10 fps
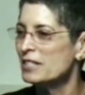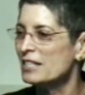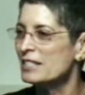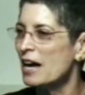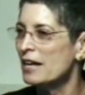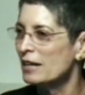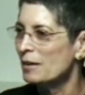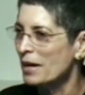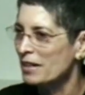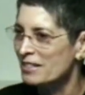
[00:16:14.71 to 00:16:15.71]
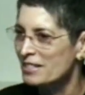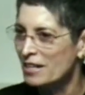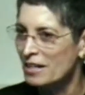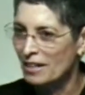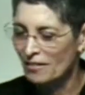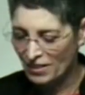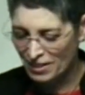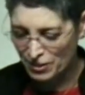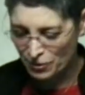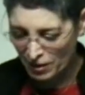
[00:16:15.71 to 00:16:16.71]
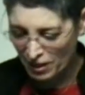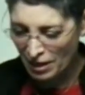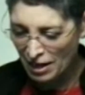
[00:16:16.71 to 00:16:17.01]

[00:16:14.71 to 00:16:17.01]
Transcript: excited about the study of history